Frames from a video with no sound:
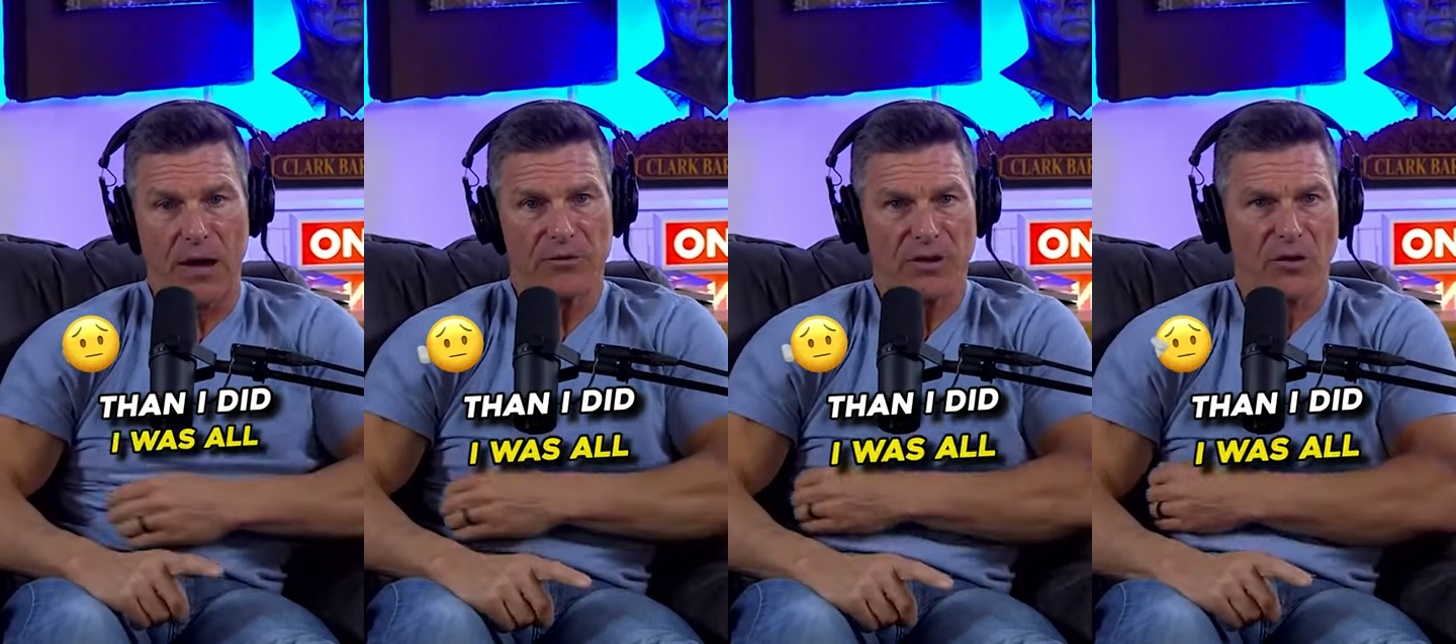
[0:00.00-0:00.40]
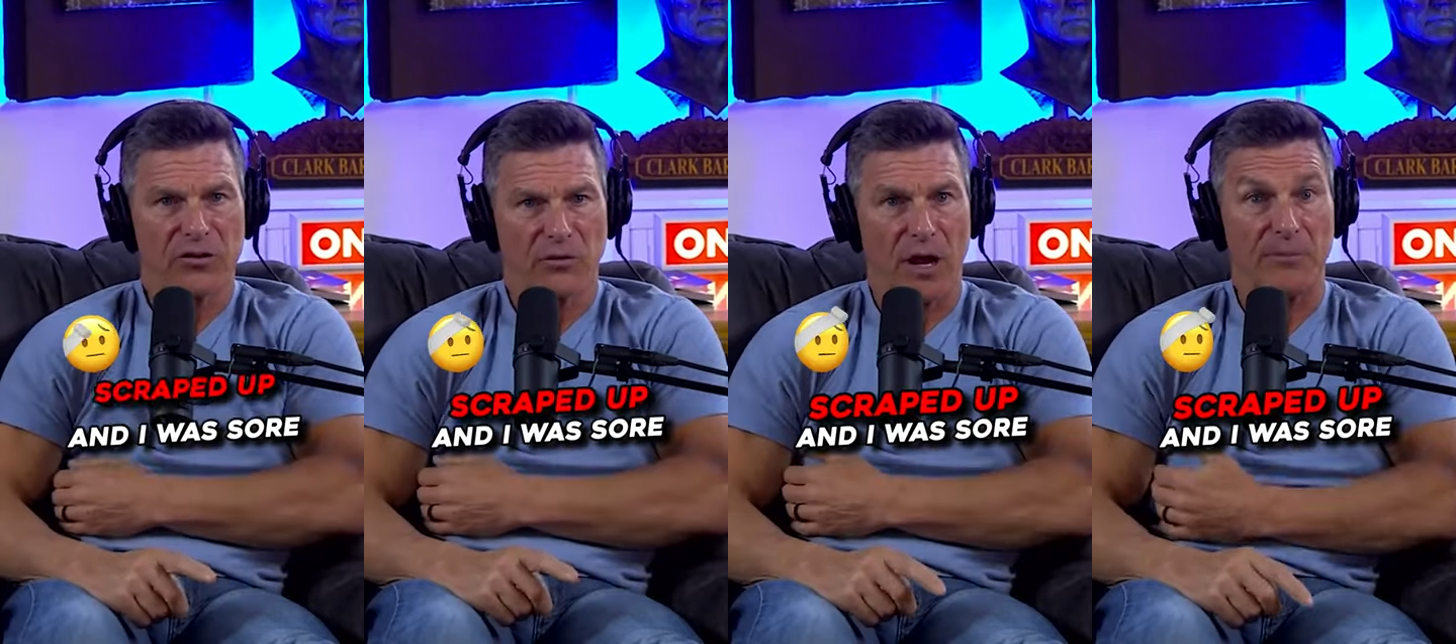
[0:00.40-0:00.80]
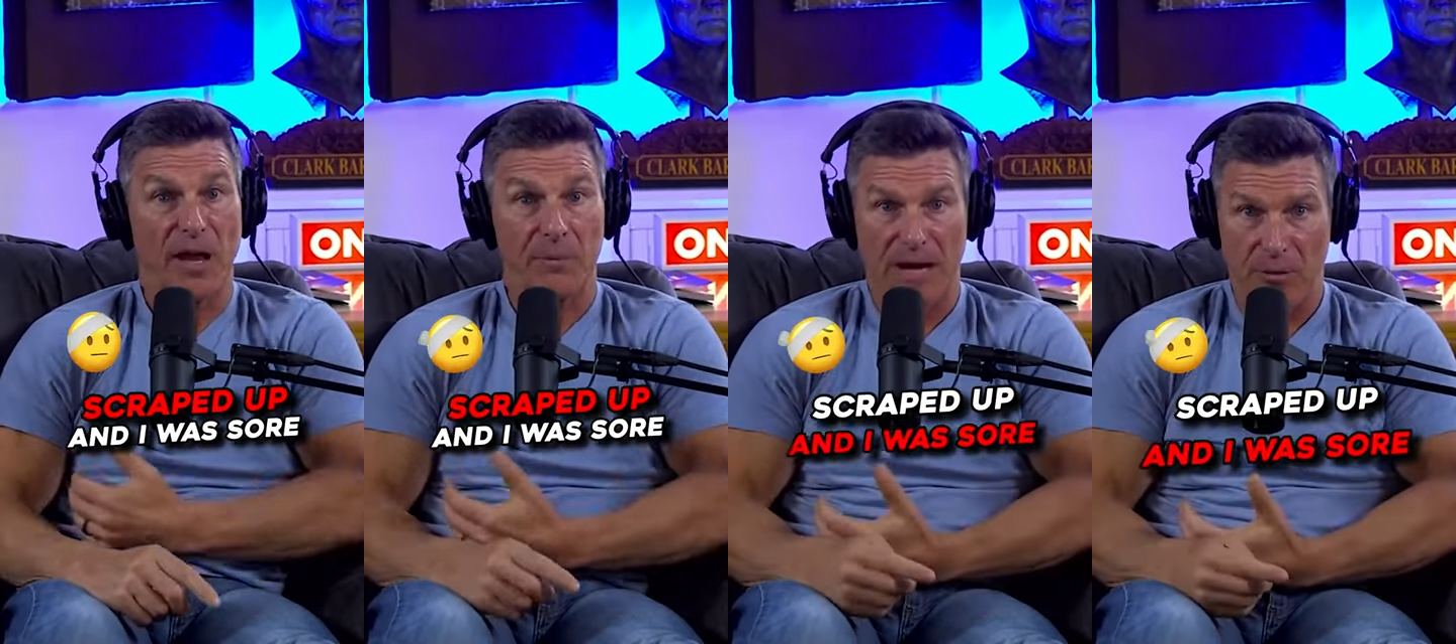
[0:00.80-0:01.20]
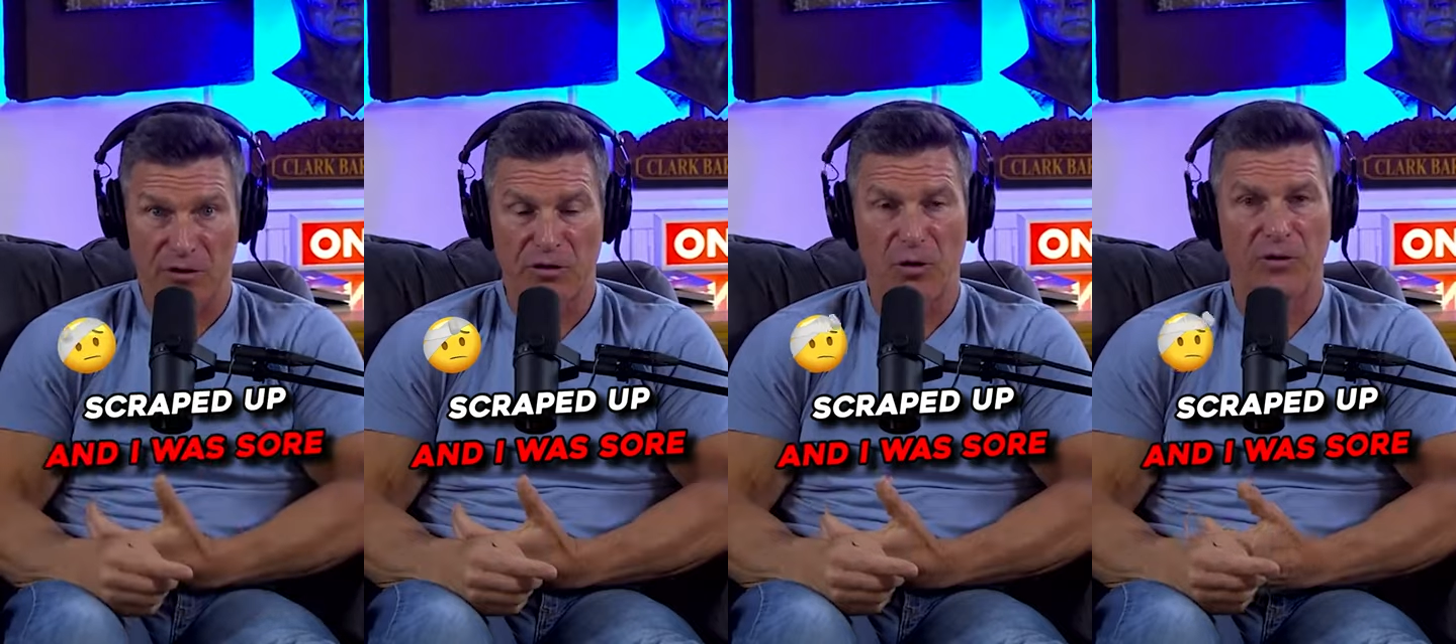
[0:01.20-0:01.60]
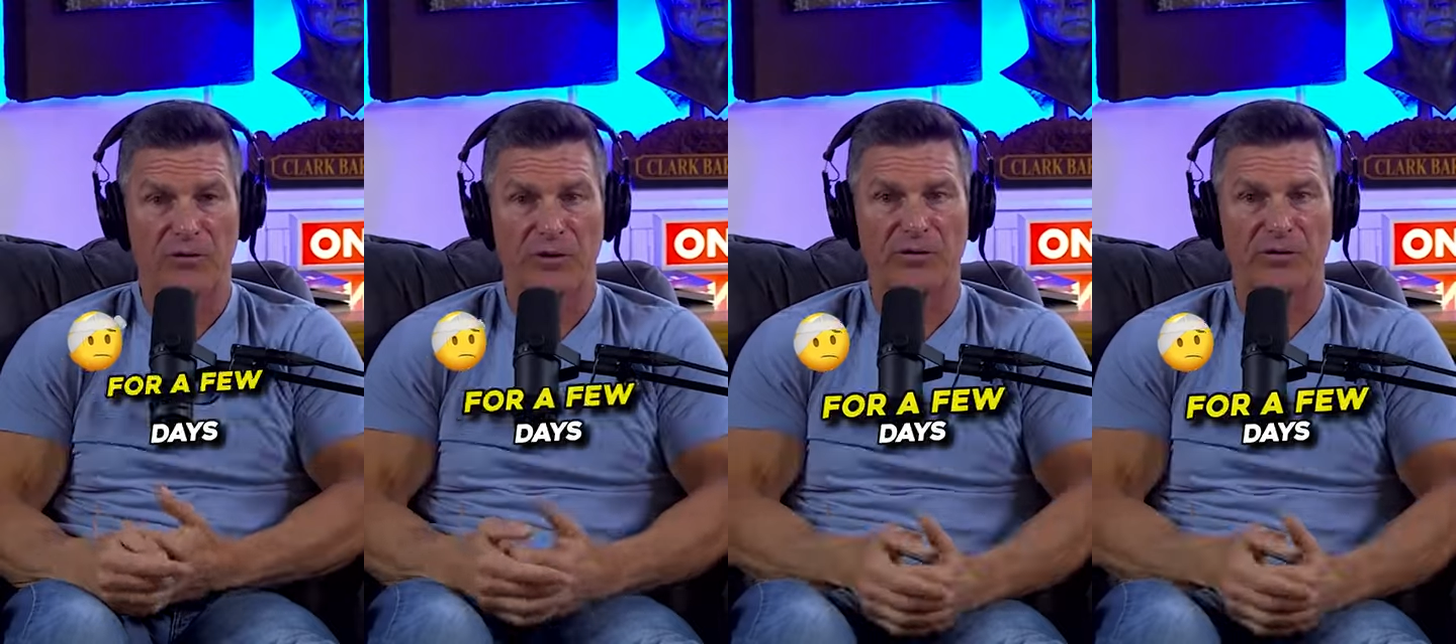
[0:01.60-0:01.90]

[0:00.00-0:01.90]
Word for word: I was all scraped up and I was sore for a